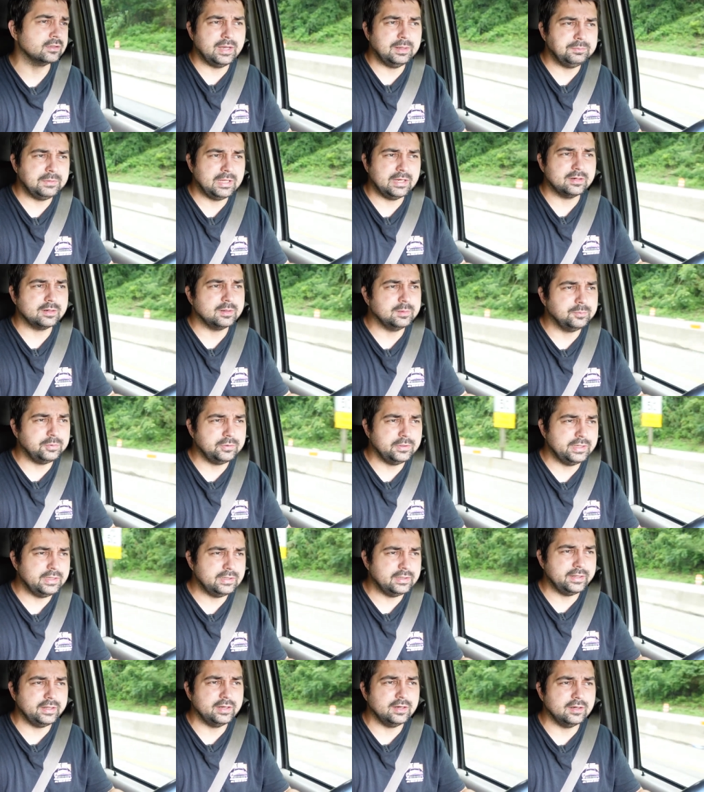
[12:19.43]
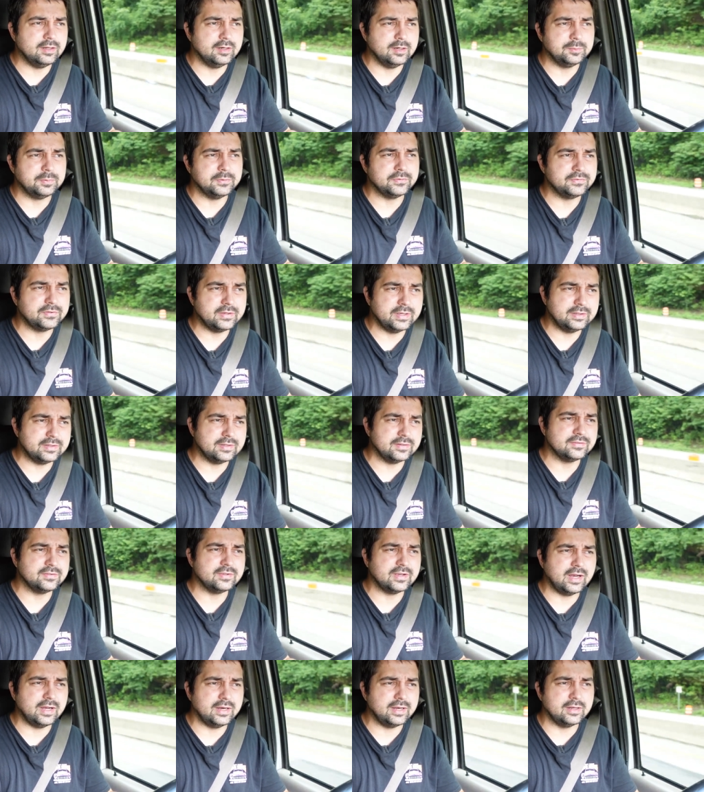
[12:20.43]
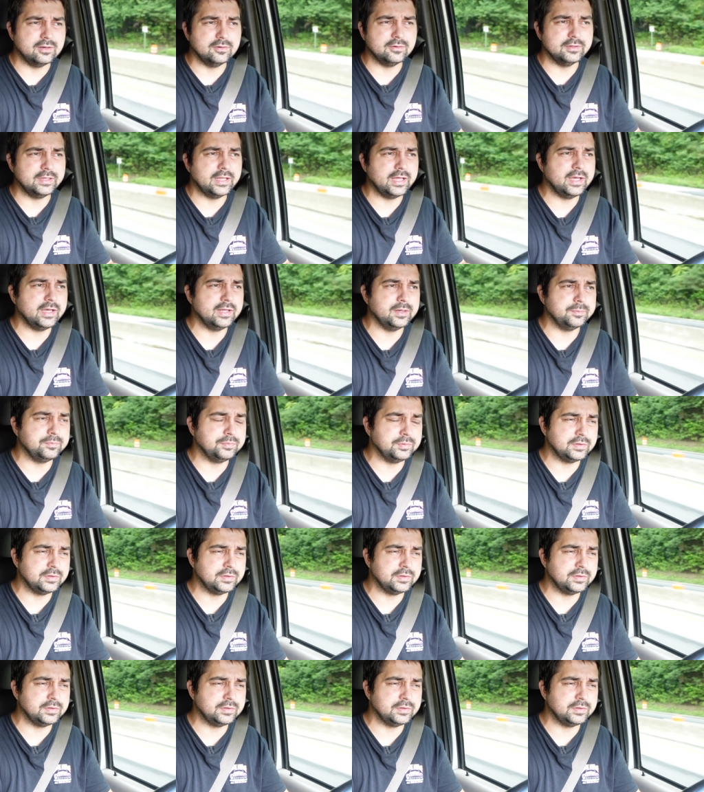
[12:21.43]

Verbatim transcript: I'm not completely 100% decided on that,